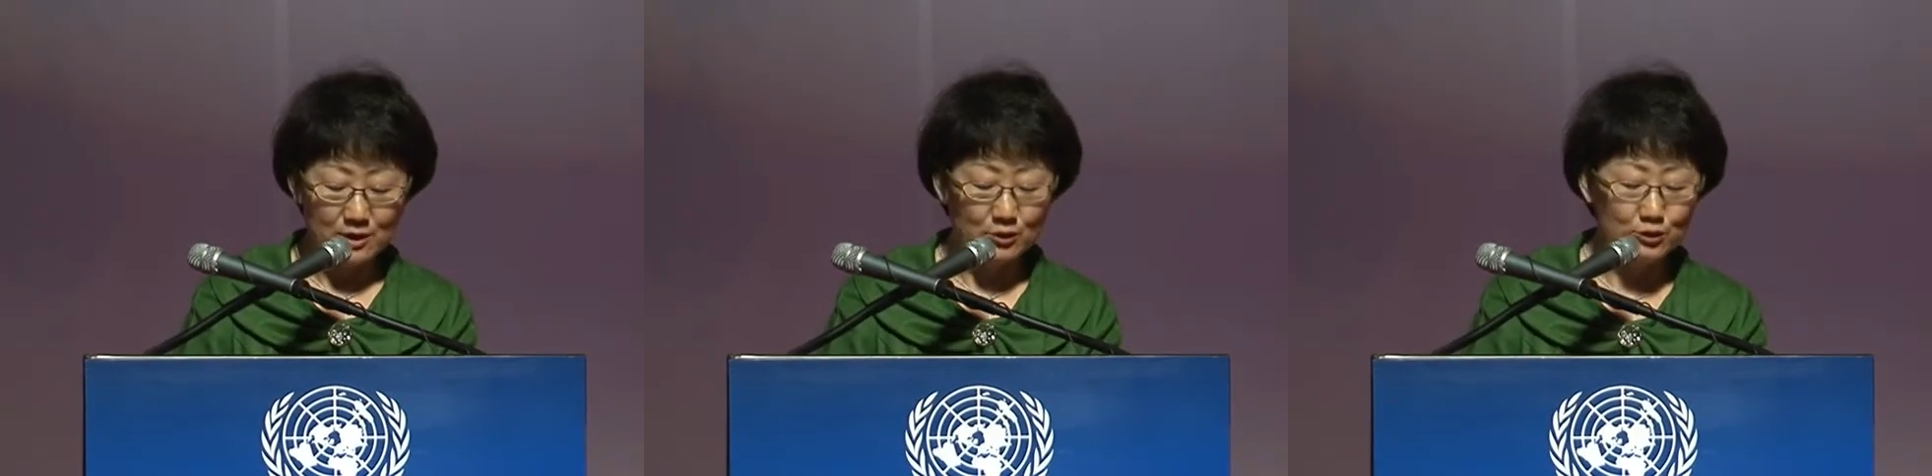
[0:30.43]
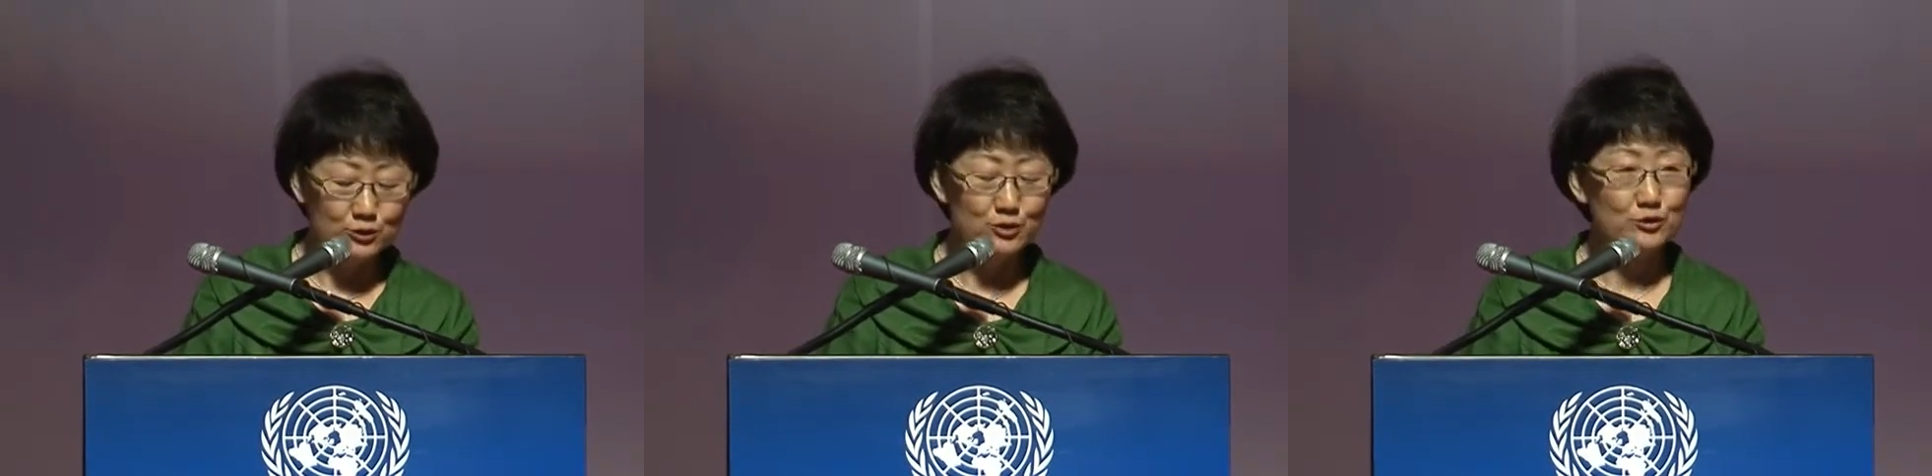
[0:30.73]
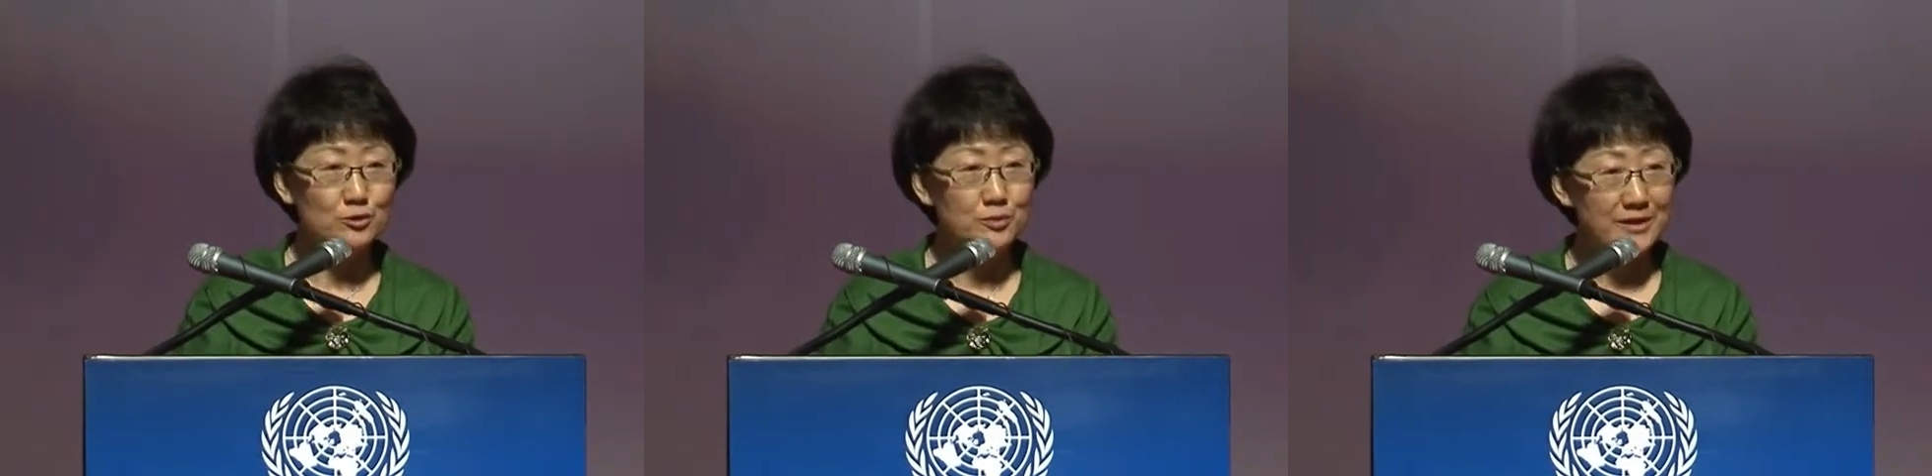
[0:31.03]
who, due
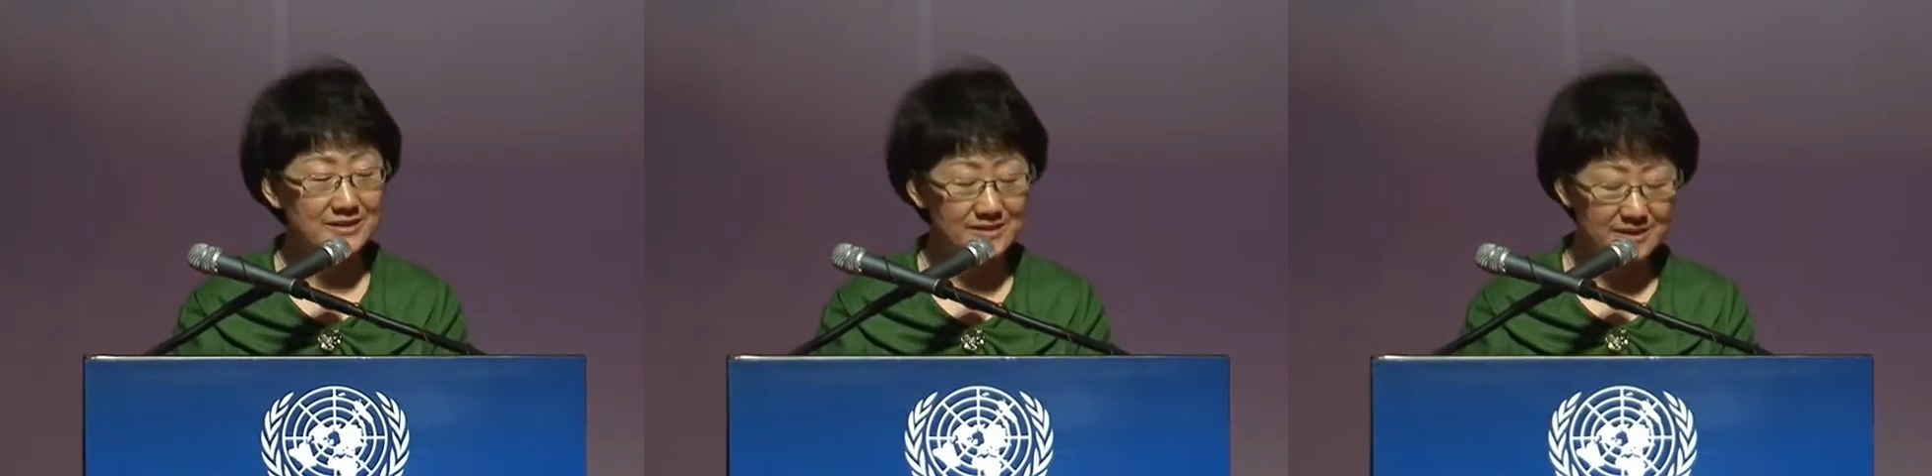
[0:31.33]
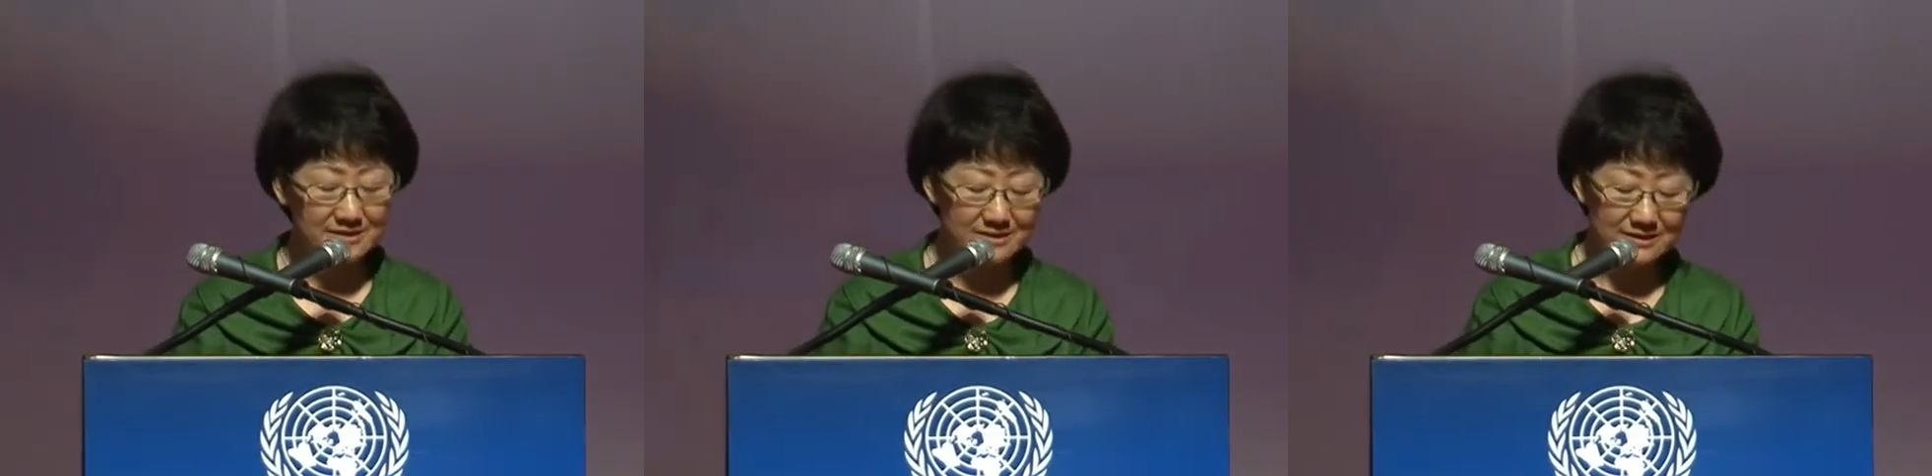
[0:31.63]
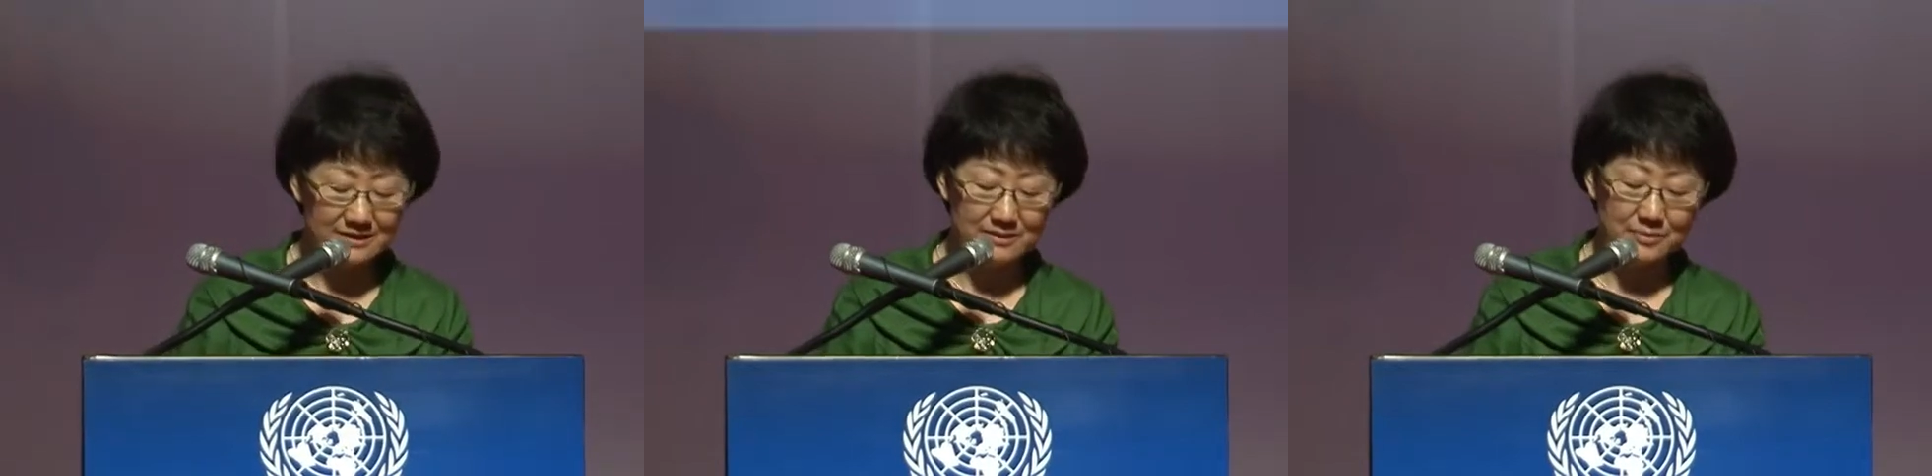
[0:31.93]
to pressing
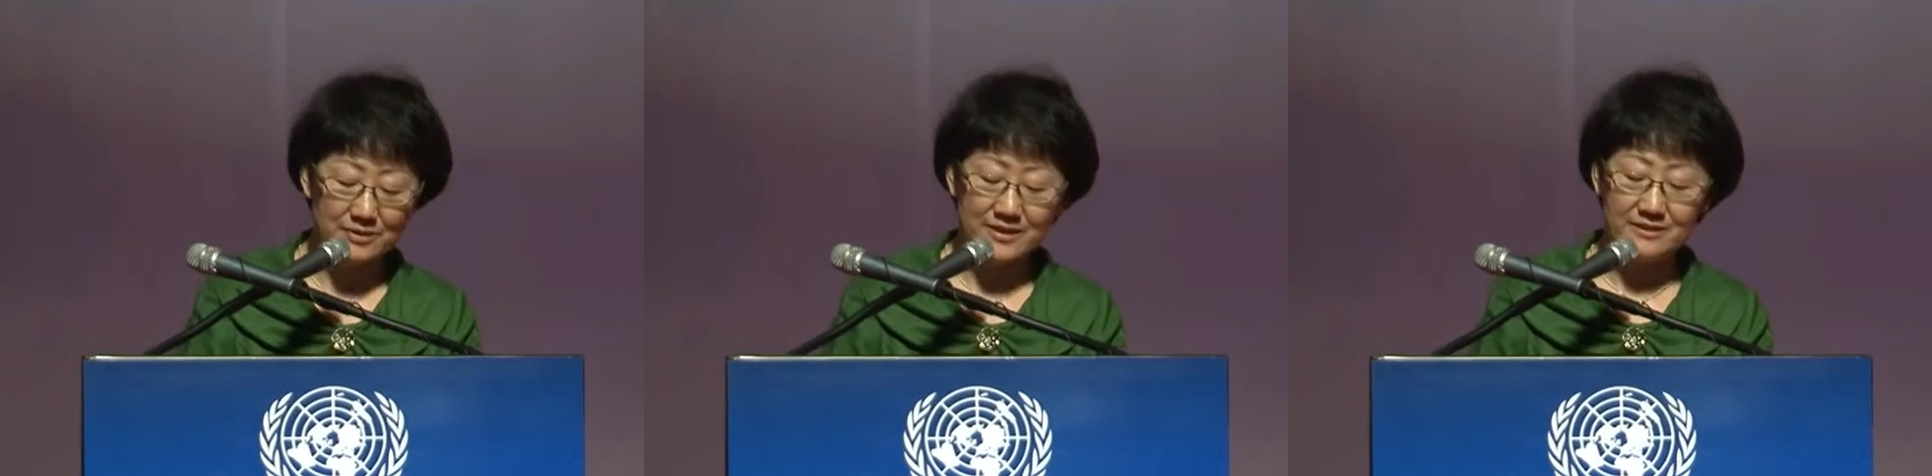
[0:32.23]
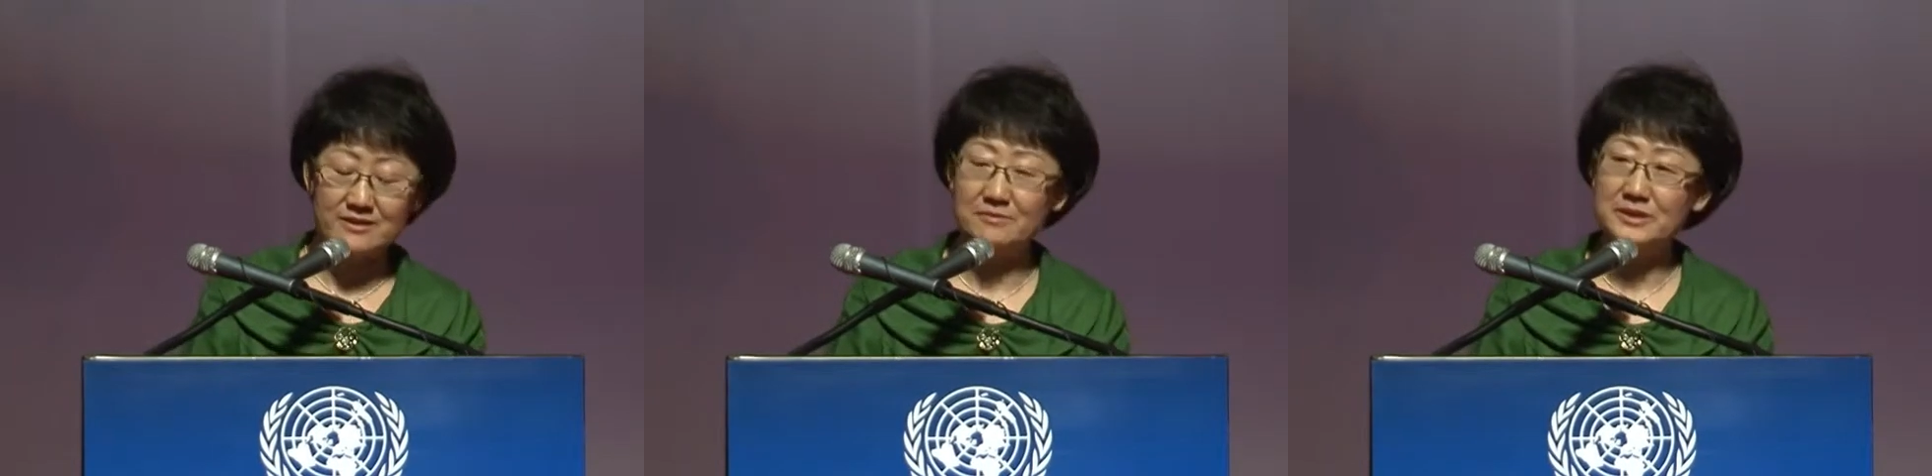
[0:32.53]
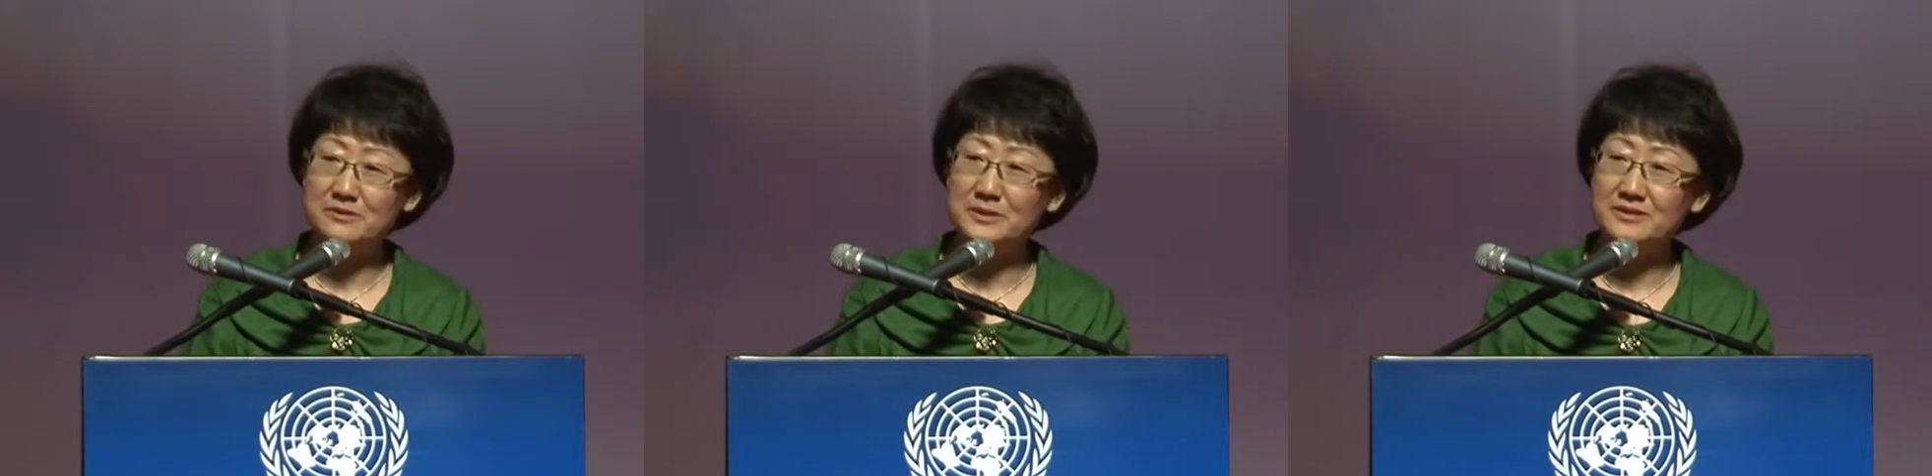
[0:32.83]
prior
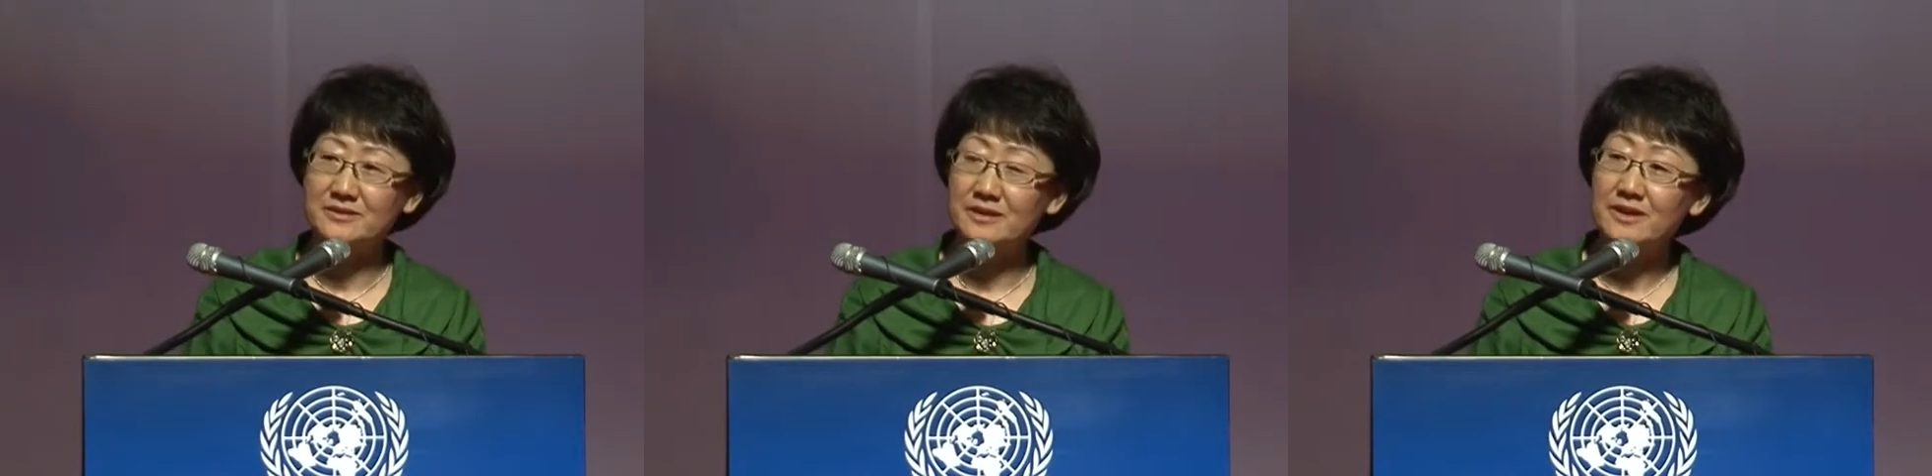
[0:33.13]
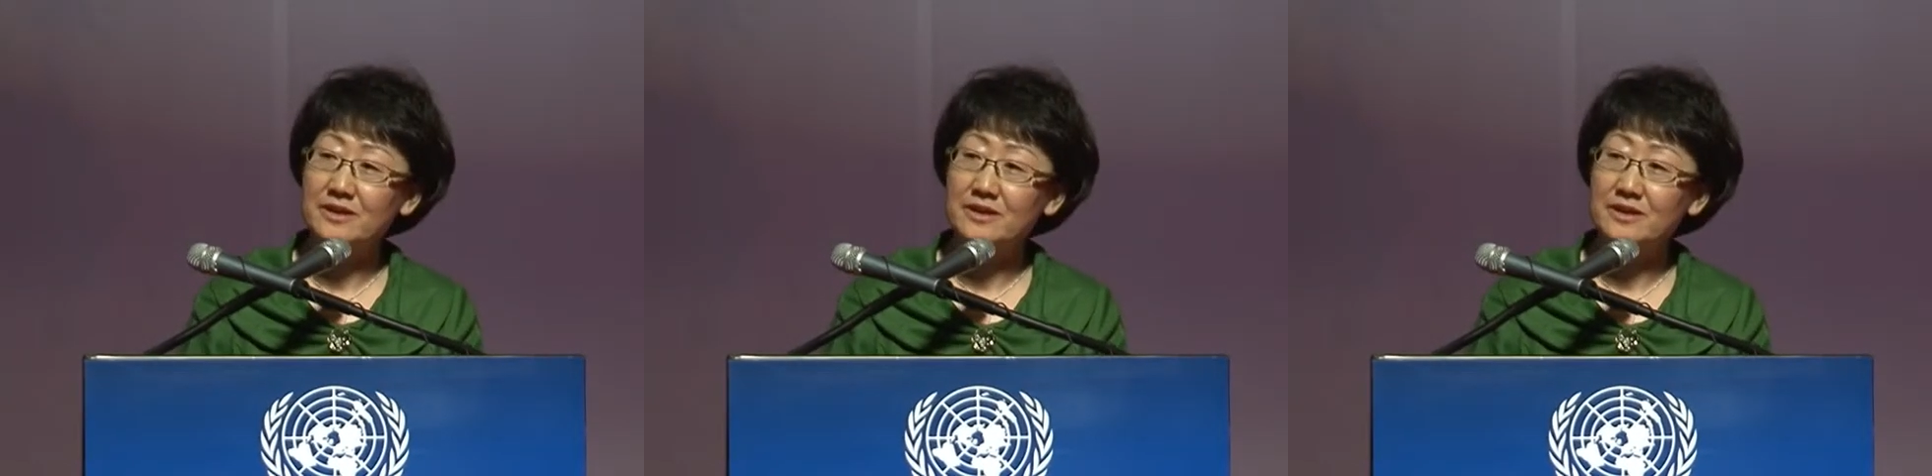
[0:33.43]
commitment,